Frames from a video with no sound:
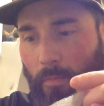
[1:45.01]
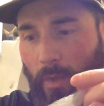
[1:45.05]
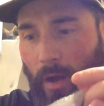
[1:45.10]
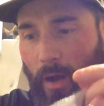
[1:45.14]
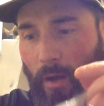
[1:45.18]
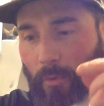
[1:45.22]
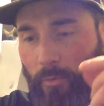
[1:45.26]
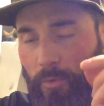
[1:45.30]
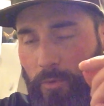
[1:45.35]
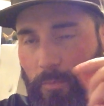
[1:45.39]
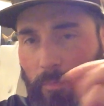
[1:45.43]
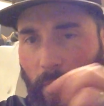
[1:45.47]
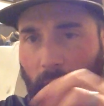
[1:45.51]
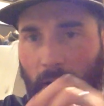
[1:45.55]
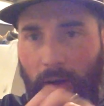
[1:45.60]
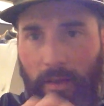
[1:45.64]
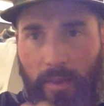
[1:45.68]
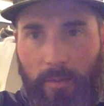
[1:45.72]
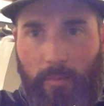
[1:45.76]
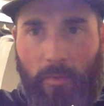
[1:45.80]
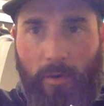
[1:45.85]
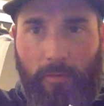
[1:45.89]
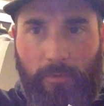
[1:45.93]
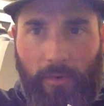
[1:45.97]
was buying
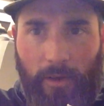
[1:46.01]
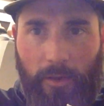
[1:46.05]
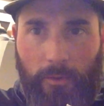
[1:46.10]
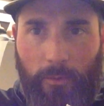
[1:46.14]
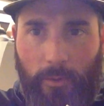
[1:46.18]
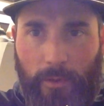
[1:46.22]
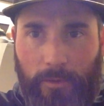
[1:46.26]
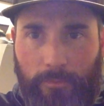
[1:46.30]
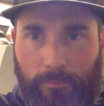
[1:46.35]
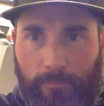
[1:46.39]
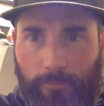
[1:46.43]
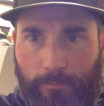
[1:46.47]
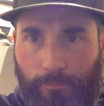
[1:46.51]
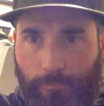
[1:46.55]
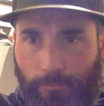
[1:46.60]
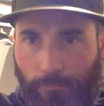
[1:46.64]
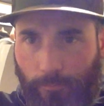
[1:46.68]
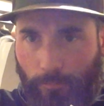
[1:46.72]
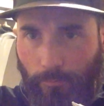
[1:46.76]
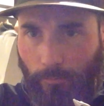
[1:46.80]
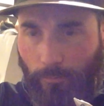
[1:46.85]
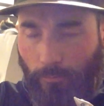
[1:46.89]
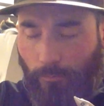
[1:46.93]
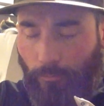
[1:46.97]
them off Edwin,
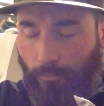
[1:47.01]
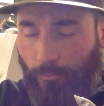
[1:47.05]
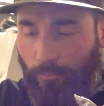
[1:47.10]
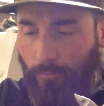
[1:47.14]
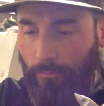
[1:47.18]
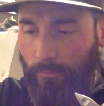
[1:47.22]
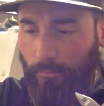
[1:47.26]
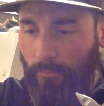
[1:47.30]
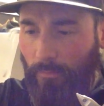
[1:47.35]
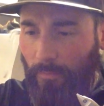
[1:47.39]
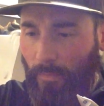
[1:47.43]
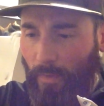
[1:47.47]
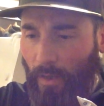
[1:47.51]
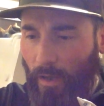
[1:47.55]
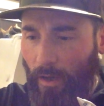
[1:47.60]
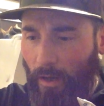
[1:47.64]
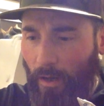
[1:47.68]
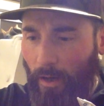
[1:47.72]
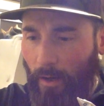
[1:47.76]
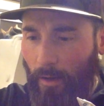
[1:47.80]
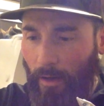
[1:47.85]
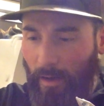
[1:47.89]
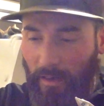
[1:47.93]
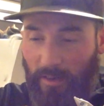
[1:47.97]

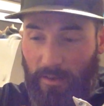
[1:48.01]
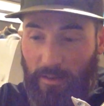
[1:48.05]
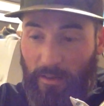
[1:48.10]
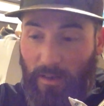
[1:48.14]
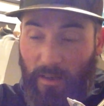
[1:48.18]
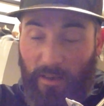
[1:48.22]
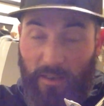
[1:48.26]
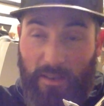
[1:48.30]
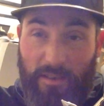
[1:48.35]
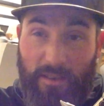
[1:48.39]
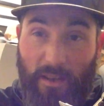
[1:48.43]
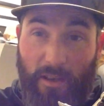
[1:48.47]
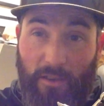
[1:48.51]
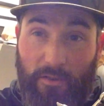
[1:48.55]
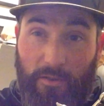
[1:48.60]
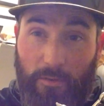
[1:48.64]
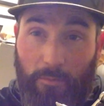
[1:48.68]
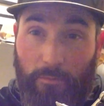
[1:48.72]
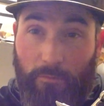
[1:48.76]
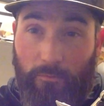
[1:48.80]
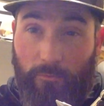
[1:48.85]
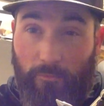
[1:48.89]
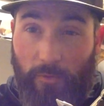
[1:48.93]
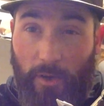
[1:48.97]
and he sells
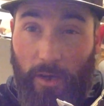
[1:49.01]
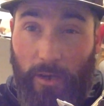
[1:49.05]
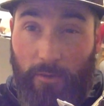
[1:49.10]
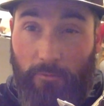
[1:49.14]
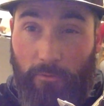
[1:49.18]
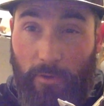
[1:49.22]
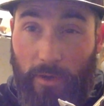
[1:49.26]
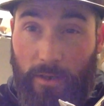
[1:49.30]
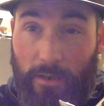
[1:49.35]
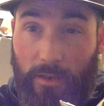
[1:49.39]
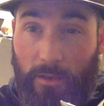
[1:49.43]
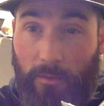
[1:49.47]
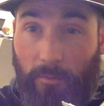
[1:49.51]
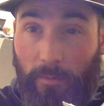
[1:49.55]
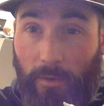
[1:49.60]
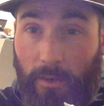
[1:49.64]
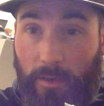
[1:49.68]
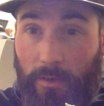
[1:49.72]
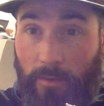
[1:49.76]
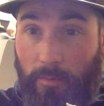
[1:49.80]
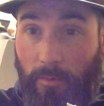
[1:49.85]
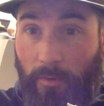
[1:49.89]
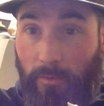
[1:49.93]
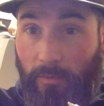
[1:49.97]
them really reasonably.
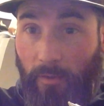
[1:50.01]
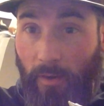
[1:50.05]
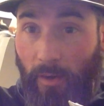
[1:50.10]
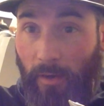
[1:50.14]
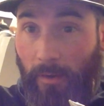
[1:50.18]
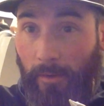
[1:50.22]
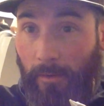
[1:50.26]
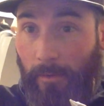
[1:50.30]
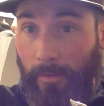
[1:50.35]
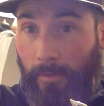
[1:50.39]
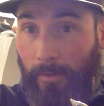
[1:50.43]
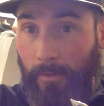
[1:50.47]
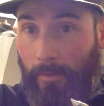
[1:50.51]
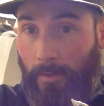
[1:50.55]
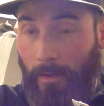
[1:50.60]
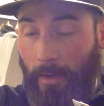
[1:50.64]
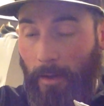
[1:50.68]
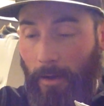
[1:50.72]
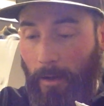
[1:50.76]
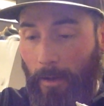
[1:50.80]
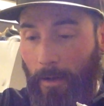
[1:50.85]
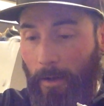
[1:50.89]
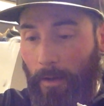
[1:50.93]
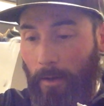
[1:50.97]
To be fair,
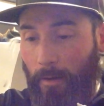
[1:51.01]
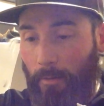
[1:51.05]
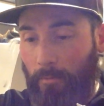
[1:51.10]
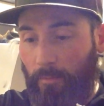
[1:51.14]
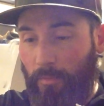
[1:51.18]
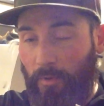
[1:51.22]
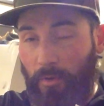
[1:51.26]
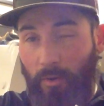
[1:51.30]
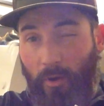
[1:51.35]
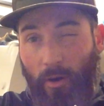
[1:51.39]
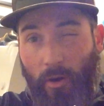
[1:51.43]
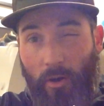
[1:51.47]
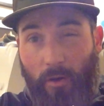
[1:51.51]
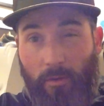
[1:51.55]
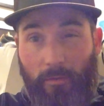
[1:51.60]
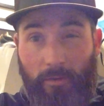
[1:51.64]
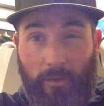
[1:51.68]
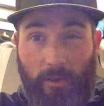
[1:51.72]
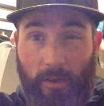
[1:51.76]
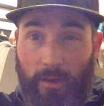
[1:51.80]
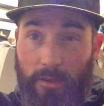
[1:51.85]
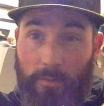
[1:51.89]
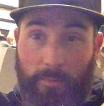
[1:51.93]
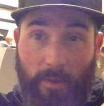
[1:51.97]
they're not
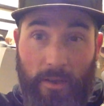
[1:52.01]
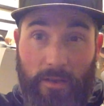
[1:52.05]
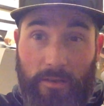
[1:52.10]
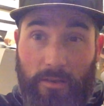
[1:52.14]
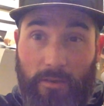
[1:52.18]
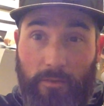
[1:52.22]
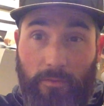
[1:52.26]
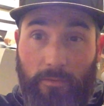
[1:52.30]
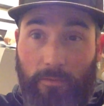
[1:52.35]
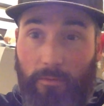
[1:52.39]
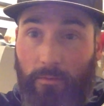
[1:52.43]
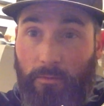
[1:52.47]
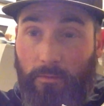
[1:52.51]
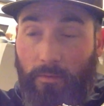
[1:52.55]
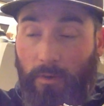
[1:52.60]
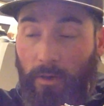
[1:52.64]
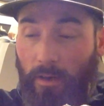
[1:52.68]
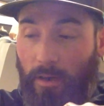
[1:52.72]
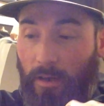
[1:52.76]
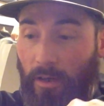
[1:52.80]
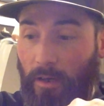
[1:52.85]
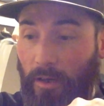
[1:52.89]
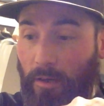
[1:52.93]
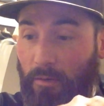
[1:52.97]
overly expensive.
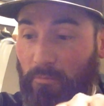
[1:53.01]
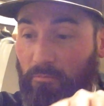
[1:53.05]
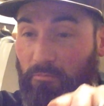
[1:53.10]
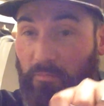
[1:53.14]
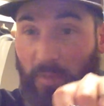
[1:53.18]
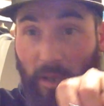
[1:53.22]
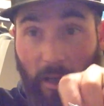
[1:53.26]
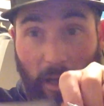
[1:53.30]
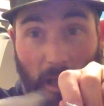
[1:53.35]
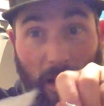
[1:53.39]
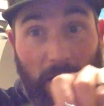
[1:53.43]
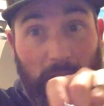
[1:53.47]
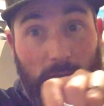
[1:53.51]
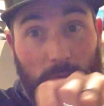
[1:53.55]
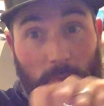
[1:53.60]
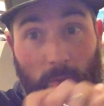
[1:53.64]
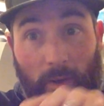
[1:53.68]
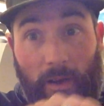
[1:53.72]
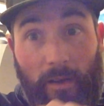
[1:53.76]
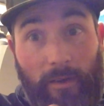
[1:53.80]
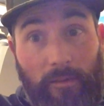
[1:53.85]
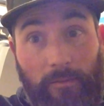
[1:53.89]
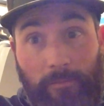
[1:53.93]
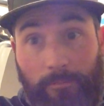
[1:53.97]
They last
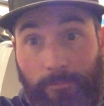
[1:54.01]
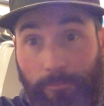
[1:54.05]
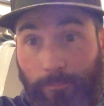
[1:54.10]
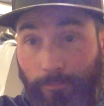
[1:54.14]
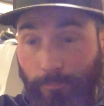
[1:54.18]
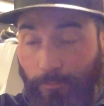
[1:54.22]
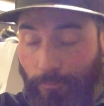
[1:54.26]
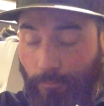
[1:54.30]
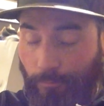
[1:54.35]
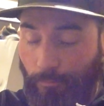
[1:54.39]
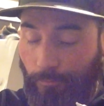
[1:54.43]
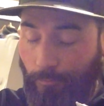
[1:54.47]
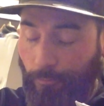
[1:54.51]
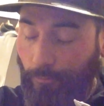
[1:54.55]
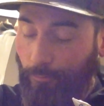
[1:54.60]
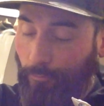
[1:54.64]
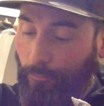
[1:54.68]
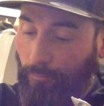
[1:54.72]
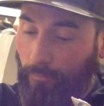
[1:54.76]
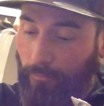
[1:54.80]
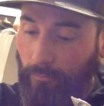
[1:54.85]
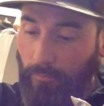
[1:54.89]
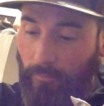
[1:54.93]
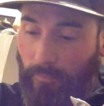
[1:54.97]
well.
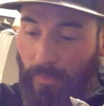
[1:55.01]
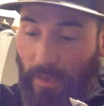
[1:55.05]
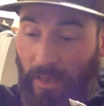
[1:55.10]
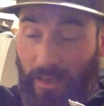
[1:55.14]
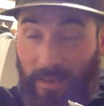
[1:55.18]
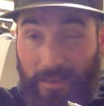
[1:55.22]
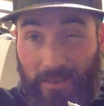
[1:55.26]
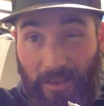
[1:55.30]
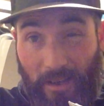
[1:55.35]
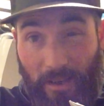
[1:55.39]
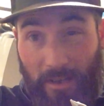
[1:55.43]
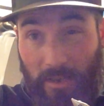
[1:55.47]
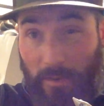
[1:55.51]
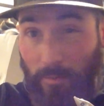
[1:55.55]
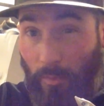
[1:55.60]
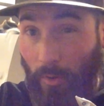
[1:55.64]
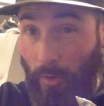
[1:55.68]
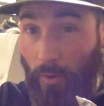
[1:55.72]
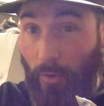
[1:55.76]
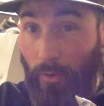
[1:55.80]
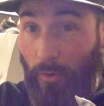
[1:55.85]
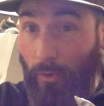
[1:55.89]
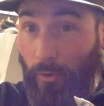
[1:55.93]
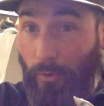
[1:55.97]
He ties them
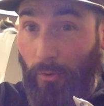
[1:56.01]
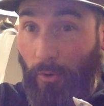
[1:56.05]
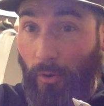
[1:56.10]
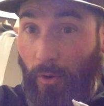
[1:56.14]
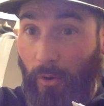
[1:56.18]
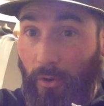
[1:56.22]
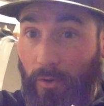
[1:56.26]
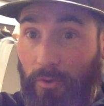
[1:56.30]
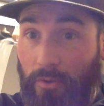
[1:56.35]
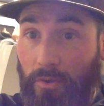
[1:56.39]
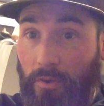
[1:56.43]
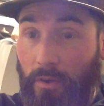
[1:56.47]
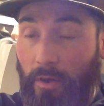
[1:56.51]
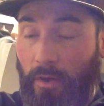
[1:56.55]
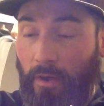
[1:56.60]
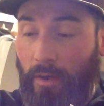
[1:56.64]
on good hooks,